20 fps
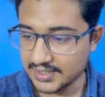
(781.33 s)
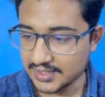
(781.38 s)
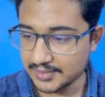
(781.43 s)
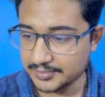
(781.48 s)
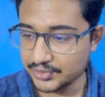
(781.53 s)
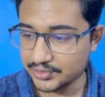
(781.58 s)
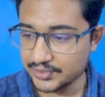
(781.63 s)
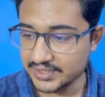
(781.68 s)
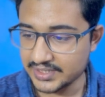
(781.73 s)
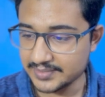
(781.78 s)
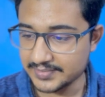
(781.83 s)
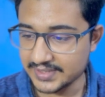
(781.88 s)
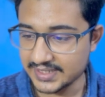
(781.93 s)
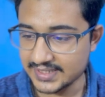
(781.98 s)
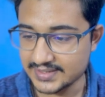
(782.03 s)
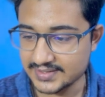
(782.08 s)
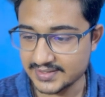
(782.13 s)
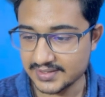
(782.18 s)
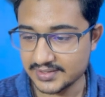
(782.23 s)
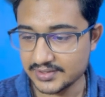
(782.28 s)
community
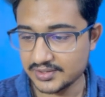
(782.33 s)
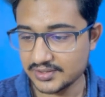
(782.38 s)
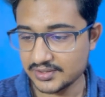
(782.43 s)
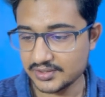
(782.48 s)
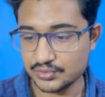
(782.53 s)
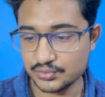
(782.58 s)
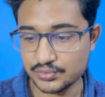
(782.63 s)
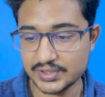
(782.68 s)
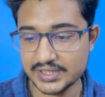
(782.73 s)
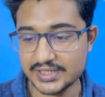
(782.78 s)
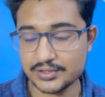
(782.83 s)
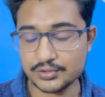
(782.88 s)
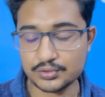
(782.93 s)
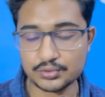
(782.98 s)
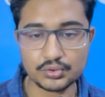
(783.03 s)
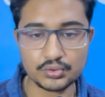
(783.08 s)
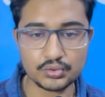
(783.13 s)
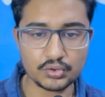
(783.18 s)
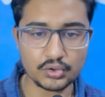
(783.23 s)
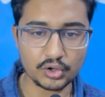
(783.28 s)
medicine you need to
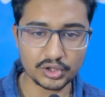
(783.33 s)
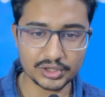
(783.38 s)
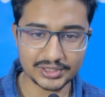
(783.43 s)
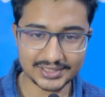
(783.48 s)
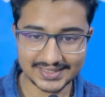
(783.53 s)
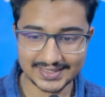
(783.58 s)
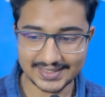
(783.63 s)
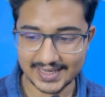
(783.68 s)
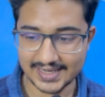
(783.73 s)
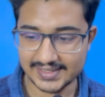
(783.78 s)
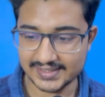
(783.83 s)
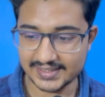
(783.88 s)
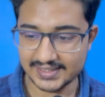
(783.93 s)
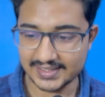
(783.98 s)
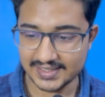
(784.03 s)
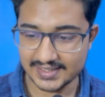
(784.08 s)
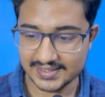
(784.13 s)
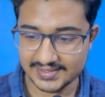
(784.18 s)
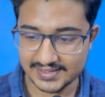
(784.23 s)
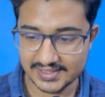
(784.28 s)
know all the
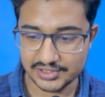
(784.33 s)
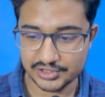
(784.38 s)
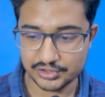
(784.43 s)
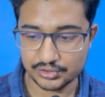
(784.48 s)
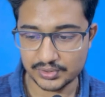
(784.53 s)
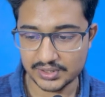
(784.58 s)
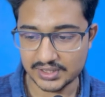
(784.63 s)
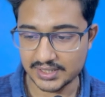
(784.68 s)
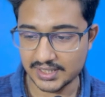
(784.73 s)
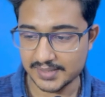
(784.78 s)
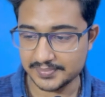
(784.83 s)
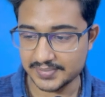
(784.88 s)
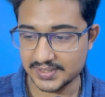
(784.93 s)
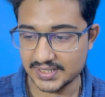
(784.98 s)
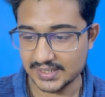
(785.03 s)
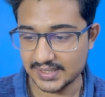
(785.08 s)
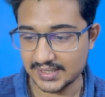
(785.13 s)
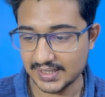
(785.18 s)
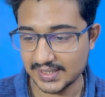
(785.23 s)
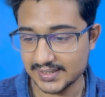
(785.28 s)
criterias hqli
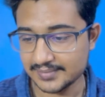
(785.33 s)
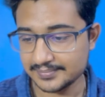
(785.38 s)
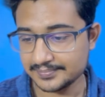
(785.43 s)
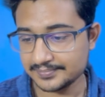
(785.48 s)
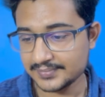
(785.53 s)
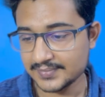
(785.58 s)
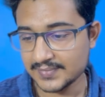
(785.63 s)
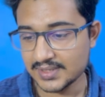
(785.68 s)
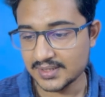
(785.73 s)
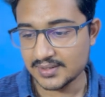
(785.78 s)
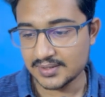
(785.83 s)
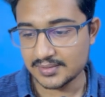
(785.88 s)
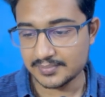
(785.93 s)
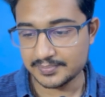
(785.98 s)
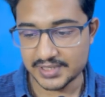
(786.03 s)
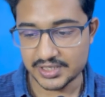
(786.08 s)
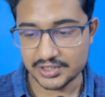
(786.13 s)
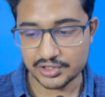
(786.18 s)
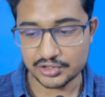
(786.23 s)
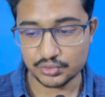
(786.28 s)
pli
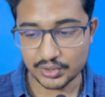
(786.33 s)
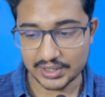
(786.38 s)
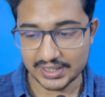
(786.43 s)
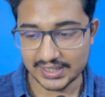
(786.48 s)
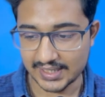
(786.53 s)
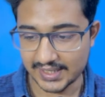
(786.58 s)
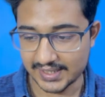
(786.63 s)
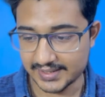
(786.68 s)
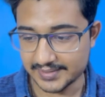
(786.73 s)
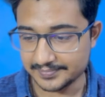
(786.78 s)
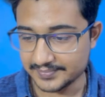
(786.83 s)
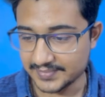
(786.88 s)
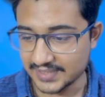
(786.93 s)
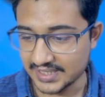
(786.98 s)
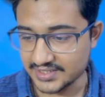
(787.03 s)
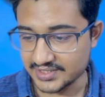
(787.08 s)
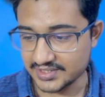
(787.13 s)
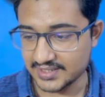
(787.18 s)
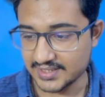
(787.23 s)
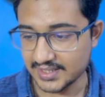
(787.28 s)
pqli
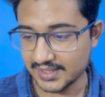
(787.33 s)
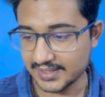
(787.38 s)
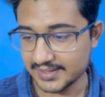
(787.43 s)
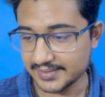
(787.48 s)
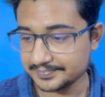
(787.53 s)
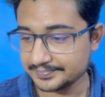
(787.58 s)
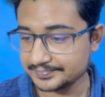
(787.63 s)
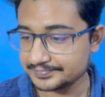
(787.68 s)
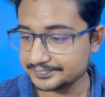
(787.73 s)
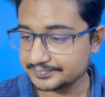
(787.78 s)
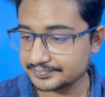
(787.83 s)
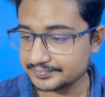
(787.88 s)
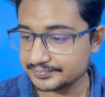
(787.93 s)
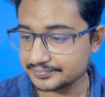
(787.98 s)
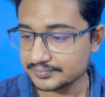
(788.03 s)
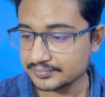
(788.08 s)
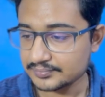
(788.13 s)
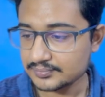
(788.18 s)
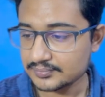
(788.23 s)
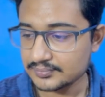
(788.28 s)
hdi
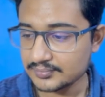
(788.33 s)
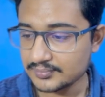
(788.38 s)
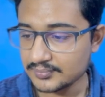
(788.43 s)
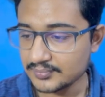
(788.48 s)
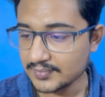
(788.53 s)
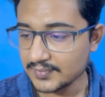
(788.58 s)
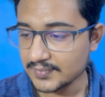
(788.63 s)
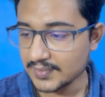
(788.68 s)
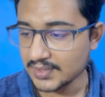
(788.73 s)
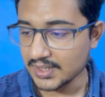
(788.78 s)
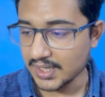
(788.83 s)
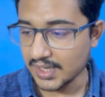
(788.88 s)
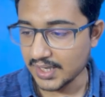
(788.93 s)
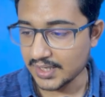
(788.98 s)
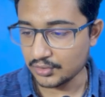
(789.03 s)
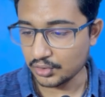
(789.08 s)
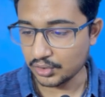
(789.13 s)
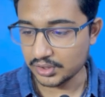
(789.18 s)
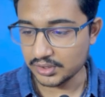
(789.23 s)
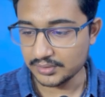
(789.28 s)

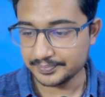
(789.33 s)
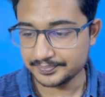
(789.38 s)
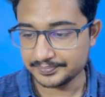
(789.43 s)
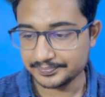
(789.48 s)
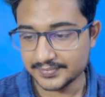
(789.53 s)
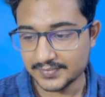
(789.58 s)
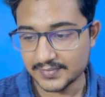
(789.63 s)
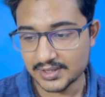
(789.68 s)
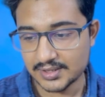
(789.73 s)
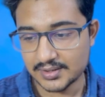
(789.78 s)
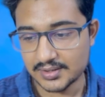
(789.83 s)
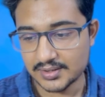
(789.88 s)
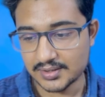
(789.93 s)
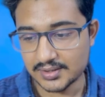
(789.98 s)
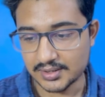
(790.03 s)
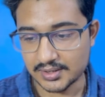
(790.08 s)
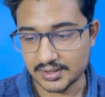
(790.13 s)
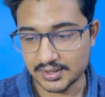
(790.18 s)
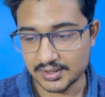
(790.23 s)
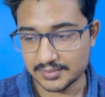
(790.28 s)
and all
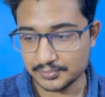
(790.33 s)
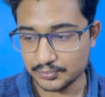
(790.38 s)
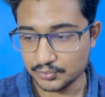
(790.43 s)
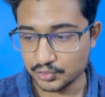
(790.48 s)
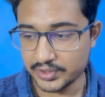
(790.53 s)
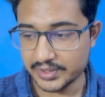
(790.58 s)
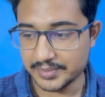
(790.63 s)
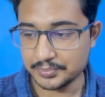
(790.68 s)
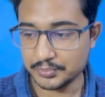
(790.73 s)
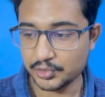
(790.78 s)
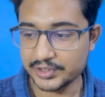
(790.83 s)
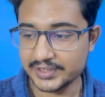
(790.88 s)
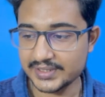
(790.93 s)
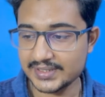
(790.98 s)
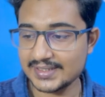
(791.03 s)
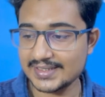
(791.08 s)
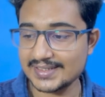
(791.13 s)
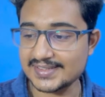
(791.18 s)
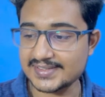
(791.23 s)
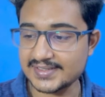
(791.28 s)
uh, more
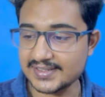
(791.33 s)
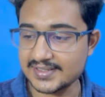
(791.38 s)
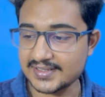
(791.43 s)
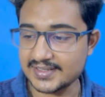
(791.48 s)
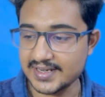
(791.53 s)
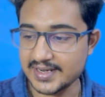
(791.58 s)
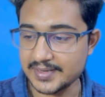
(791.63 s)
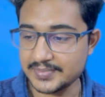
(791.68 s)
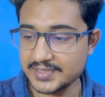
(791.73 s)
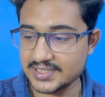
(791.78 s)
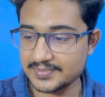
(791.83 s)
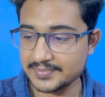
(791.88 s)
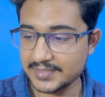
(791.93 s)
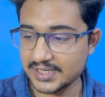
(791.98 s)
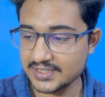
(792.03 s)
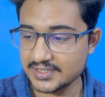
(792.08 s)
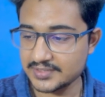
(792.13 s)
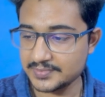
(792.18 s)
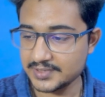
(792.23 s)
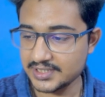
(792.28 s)
important is the rabies
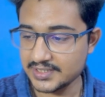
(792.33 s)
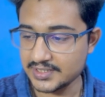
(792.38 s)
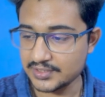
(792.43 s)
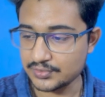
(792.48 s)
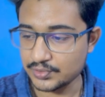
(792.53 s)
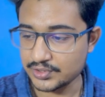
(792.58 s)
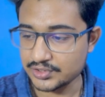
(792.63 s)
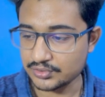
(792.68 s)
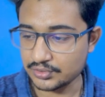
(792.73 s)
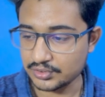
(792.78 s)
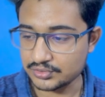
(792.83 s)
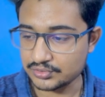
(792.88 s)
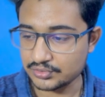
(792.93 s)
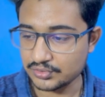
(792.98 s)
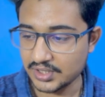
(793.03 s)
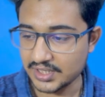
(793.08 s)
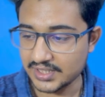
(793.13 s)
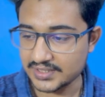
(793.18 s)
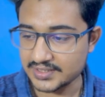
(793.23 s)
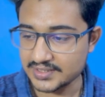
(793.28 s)
management it was
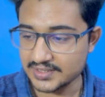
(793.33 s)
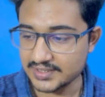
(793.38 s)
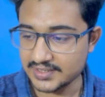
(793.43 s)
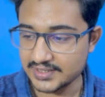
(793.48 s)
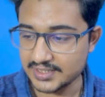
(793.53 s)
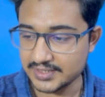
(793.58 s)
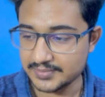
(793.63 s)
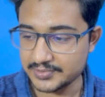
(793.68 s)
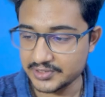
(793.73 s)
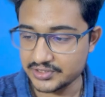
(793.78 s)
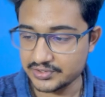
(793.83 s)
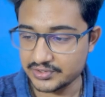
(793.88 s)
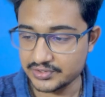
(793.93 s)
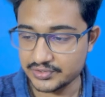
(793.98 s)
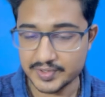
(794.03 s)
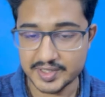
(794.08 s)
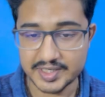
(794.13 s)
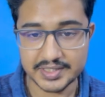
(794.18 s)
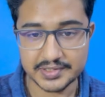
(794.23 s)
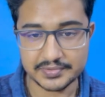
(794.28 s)
also asked in NEET pg
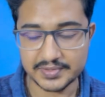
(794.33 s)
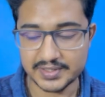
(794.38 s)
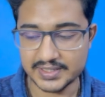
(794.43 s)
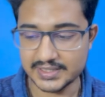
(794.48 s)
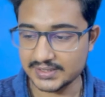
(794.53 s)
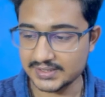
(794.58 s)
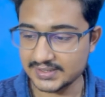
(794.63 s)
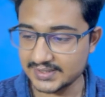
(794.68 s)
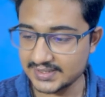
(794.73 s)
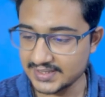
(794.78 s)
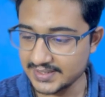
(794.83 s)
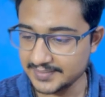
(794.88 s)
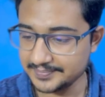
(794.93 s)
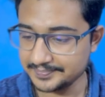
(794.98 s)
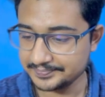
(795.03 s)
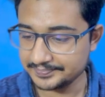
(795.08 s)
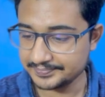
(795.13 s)
2023